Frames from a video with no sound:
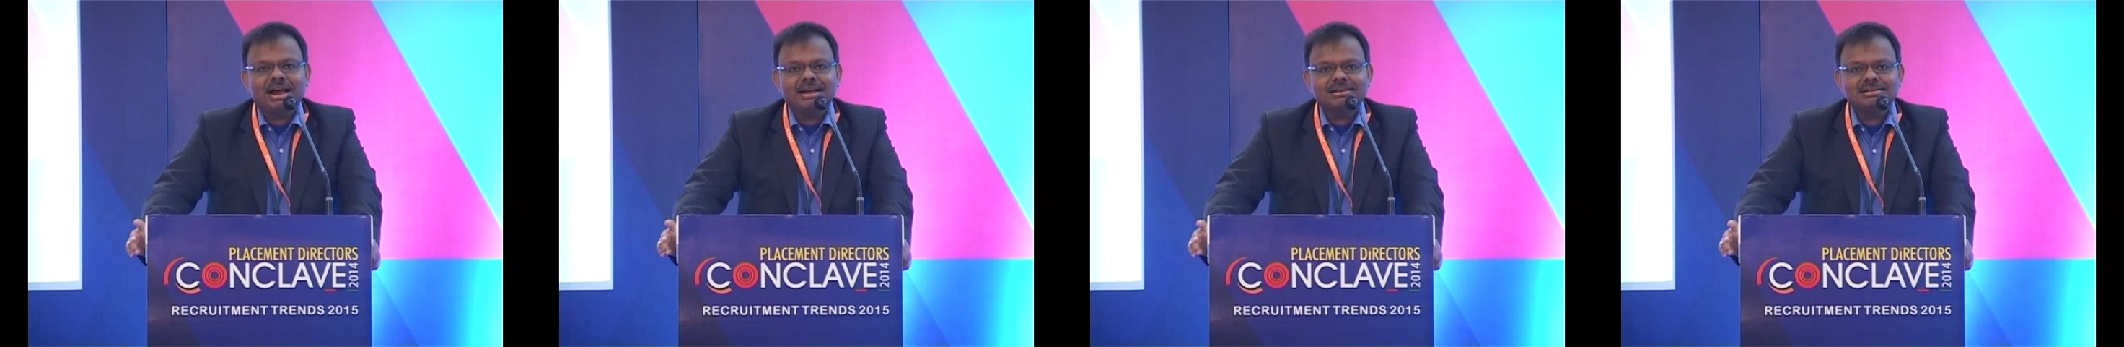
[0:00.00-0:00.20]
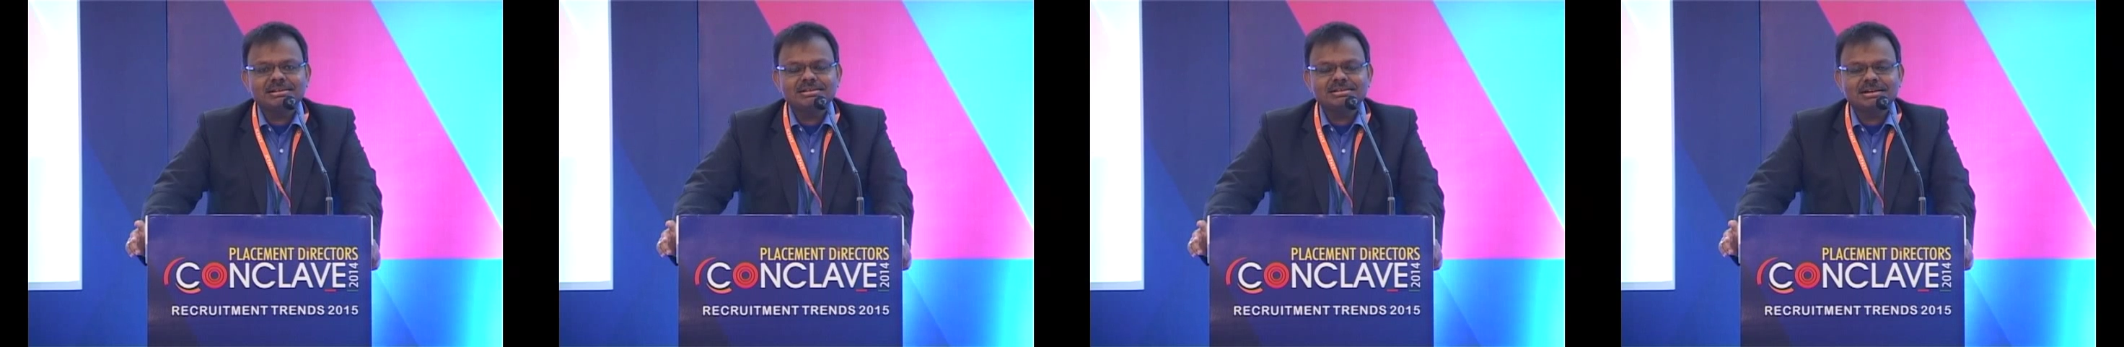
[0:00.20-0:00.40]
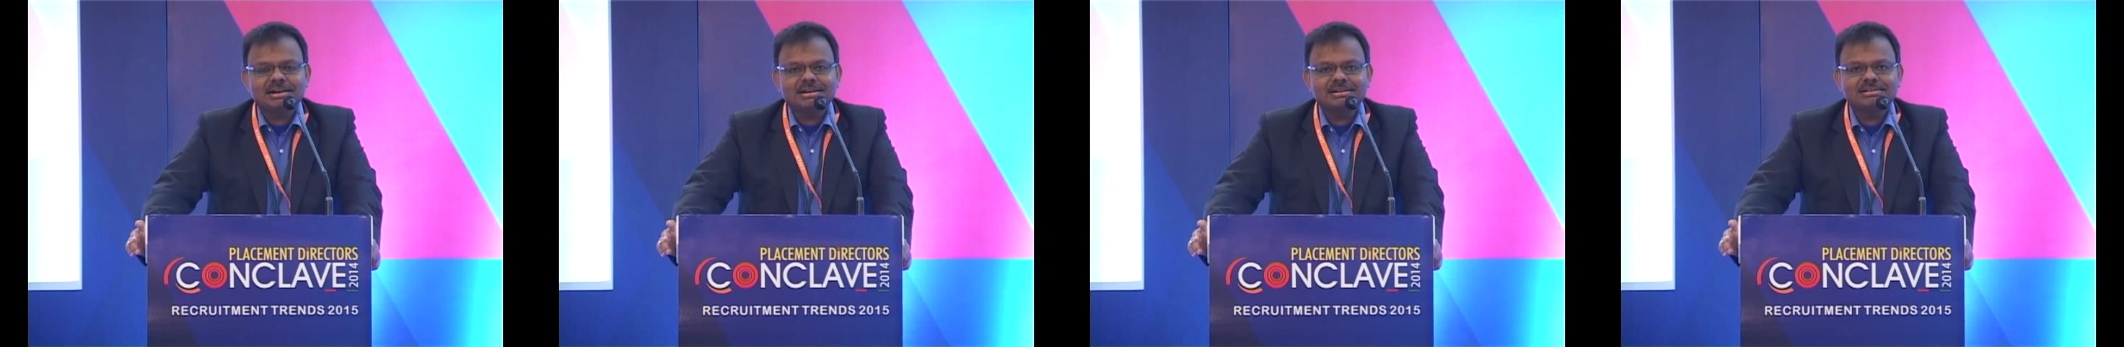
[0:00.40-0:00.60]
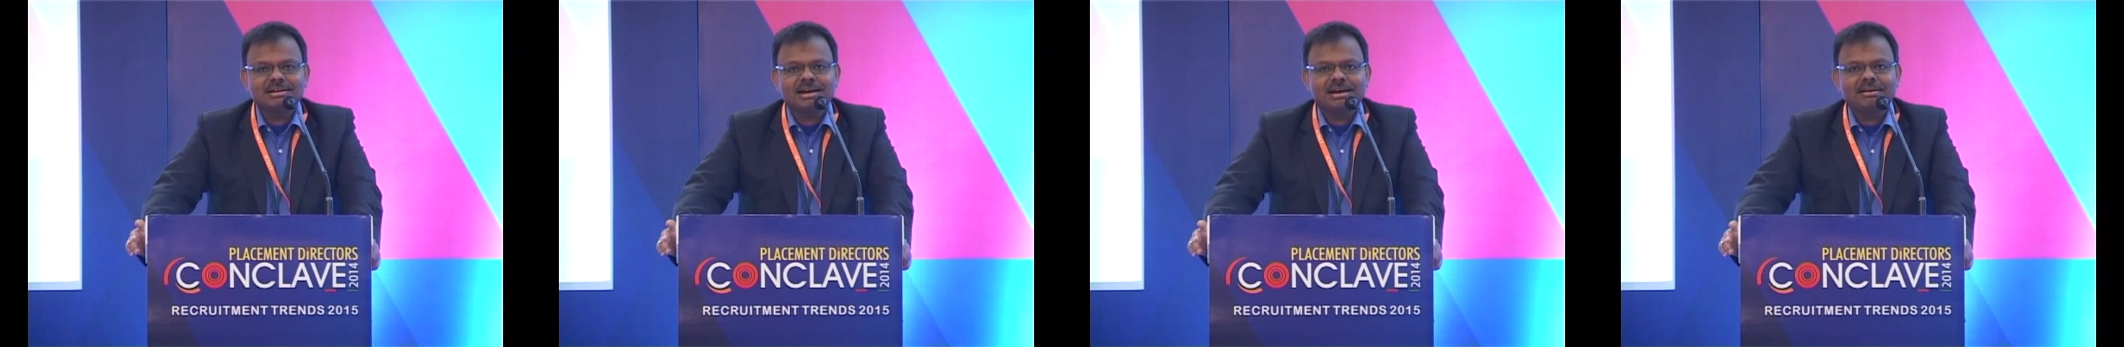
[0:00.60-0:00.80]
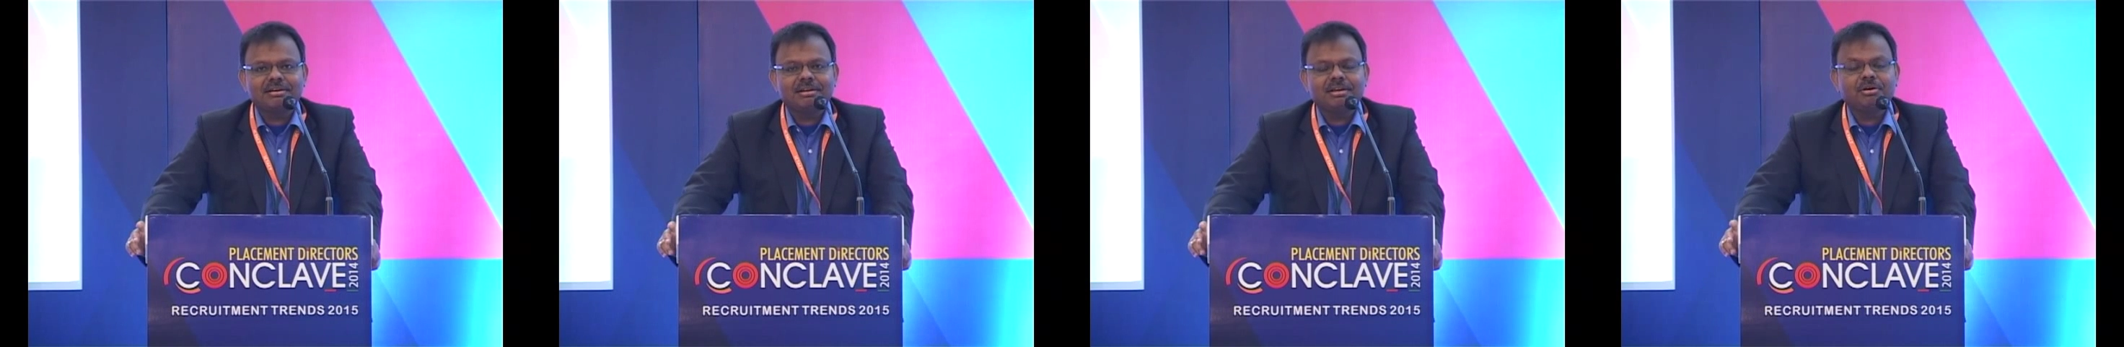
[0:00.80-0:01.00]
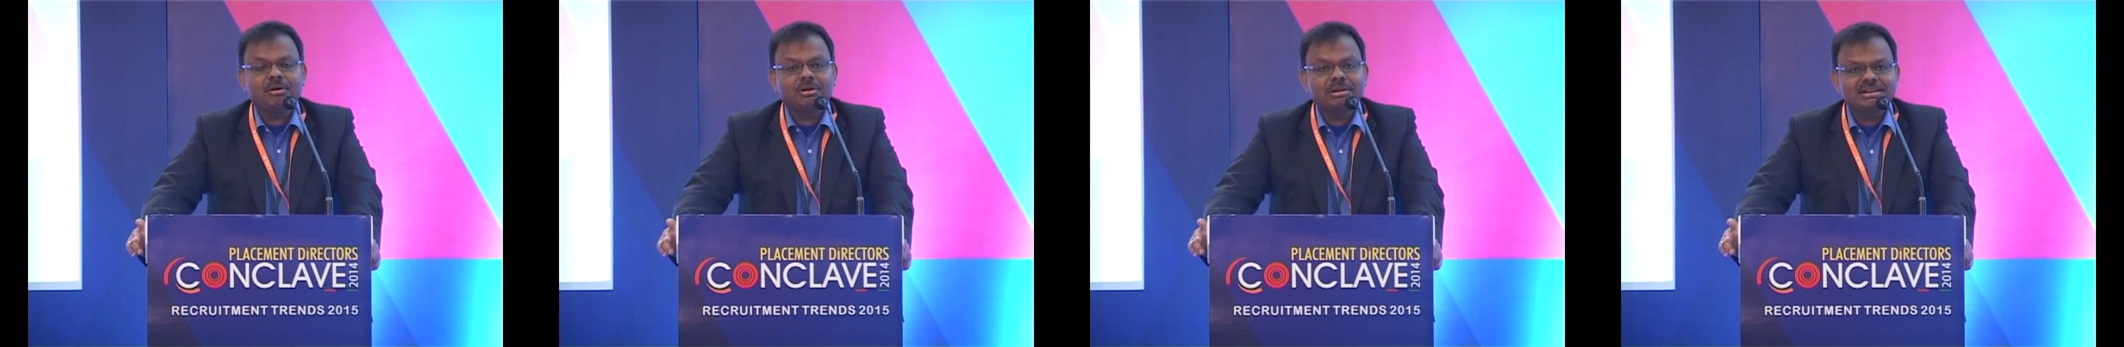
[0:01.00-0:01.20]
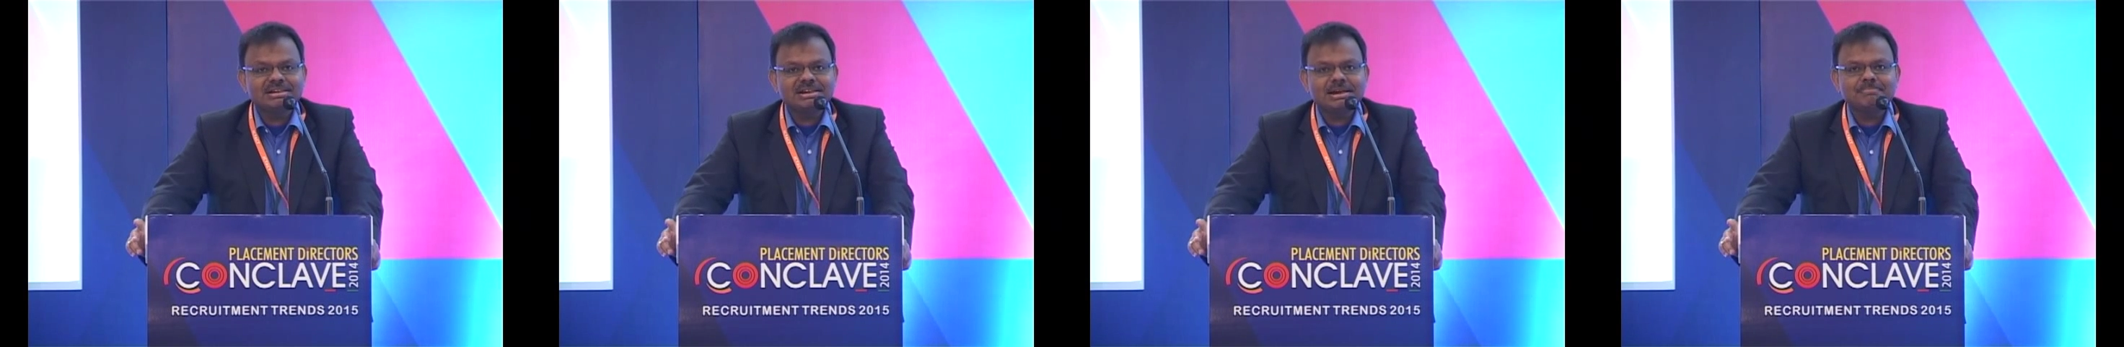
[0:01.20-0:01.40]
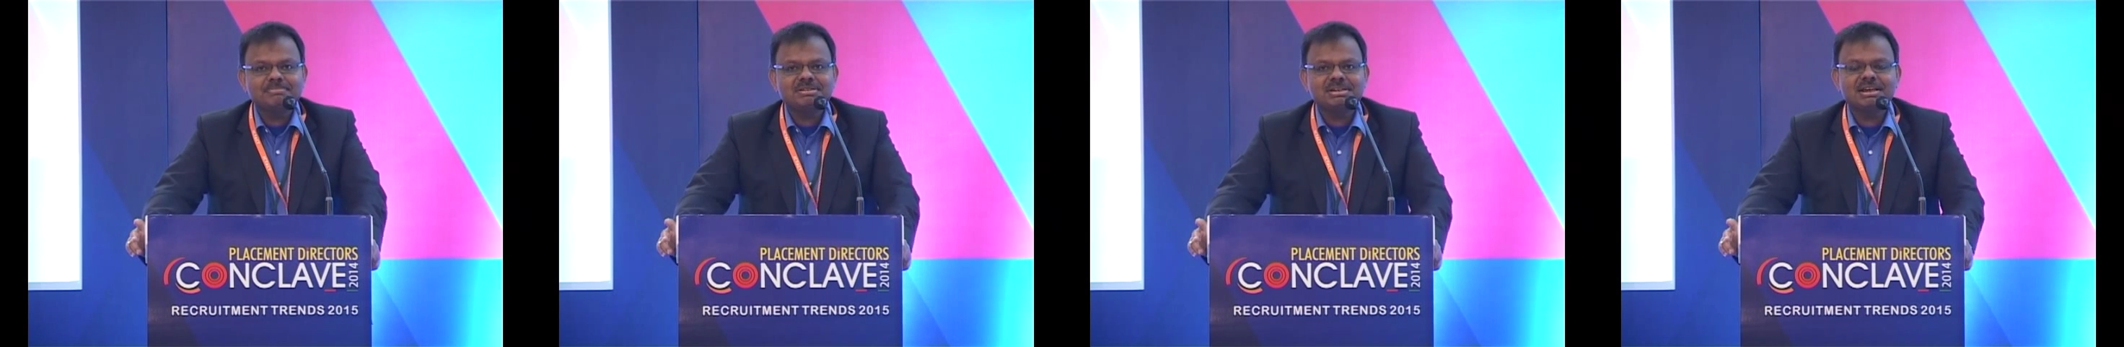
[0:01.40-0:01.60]
arts and science hiring or
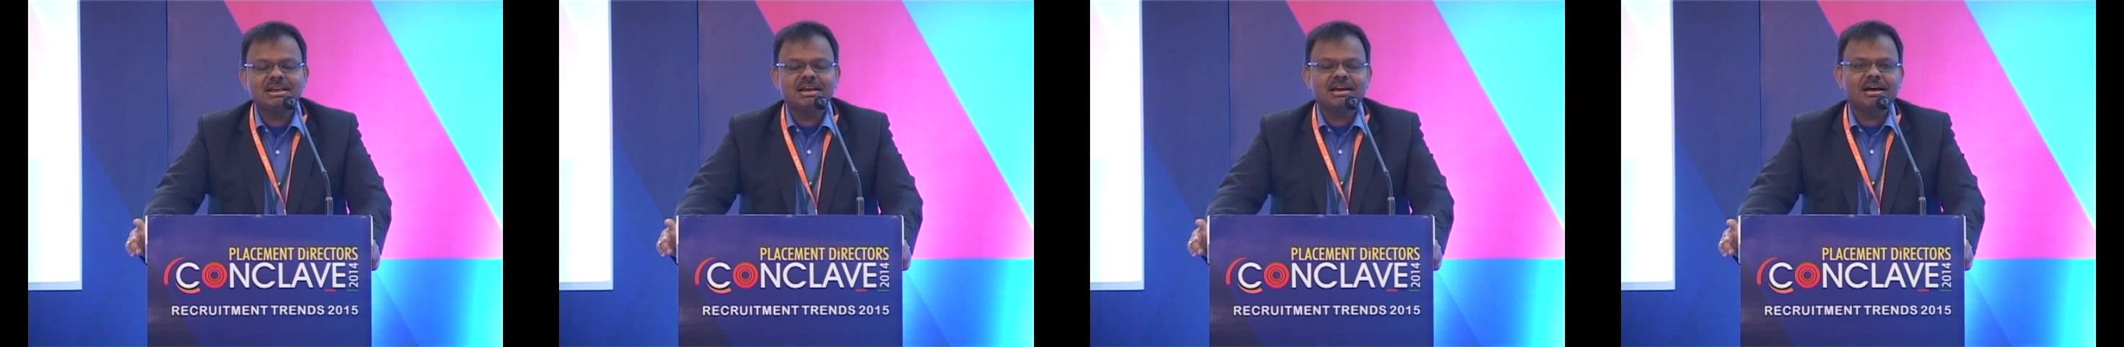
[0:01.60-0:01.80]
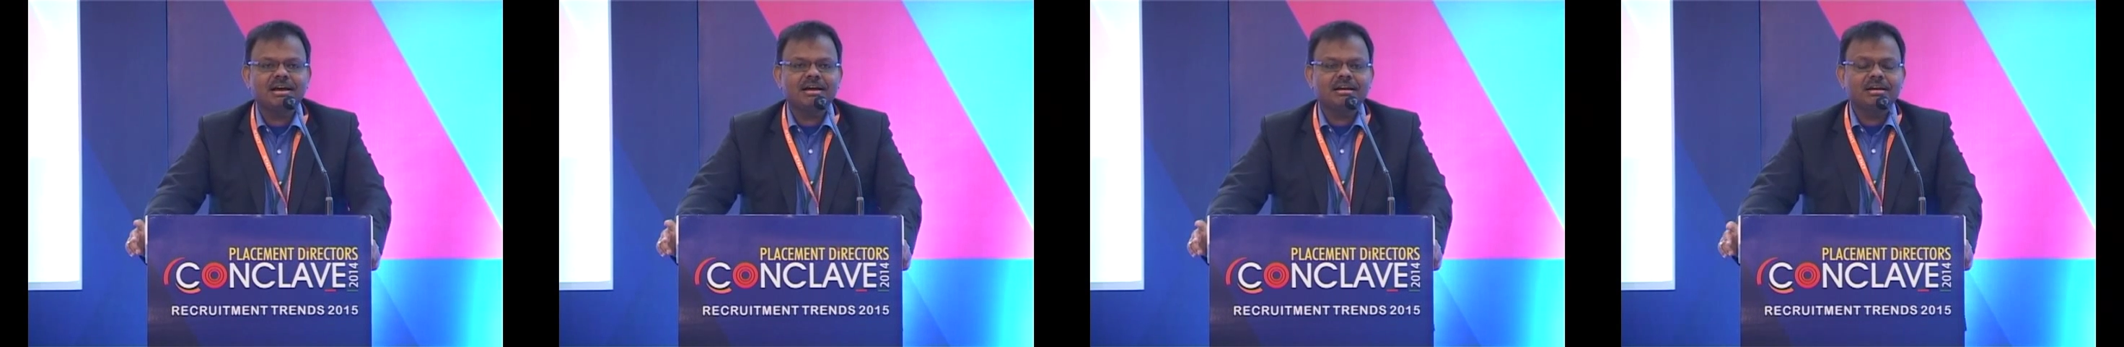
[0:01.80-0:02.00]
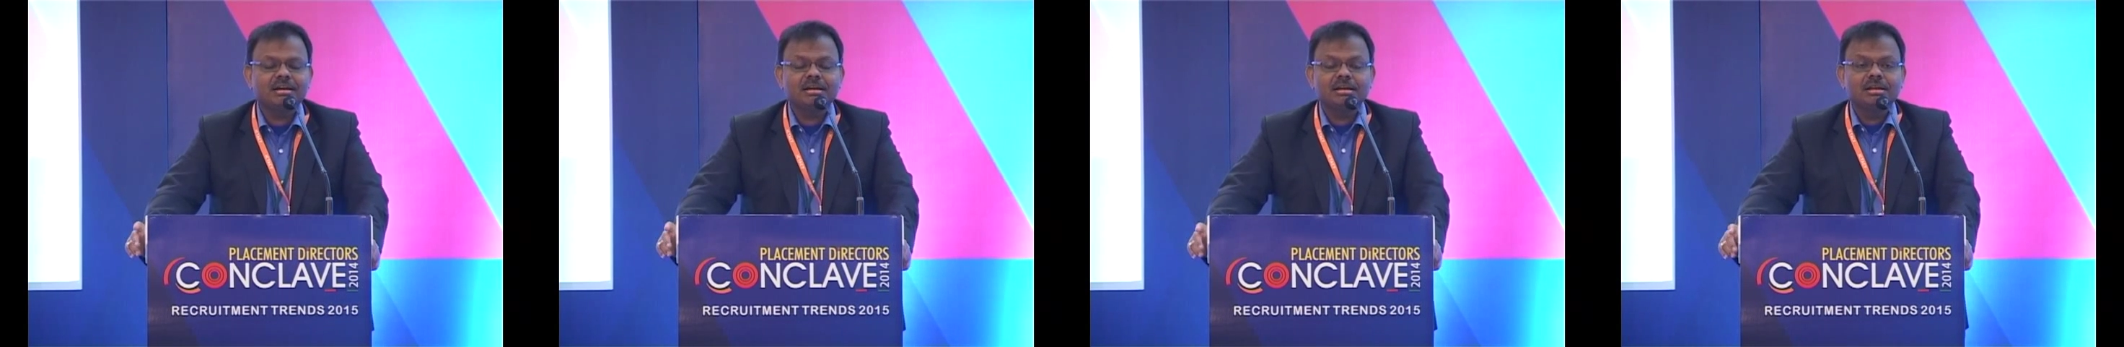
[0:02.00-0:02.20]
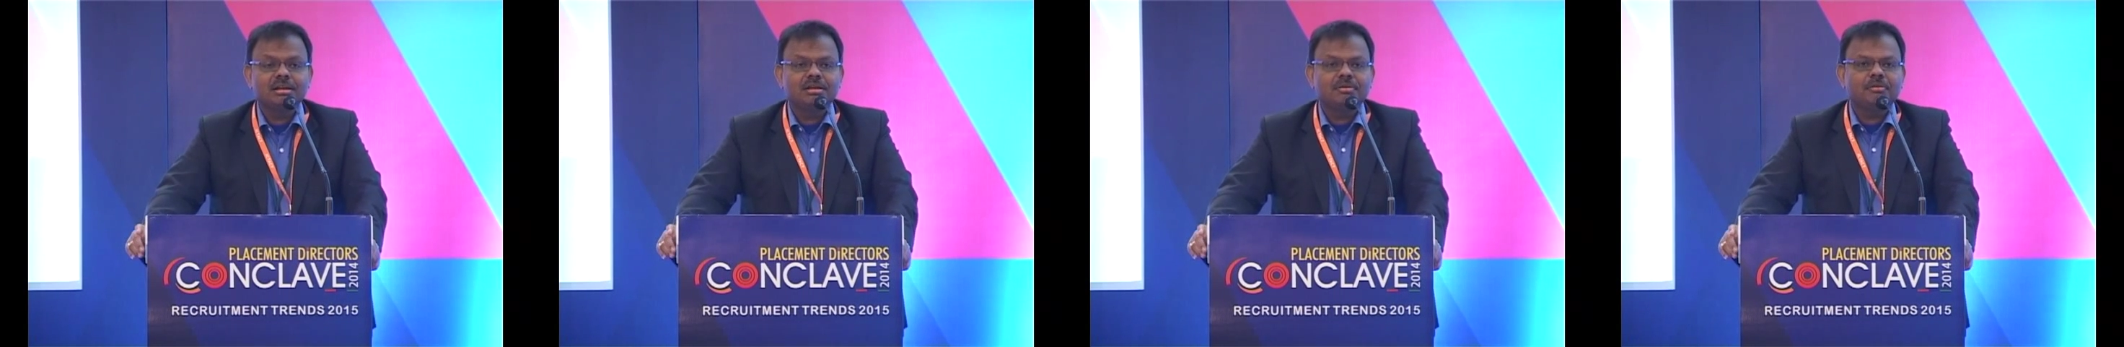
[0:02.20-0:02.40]
this MCA hiring.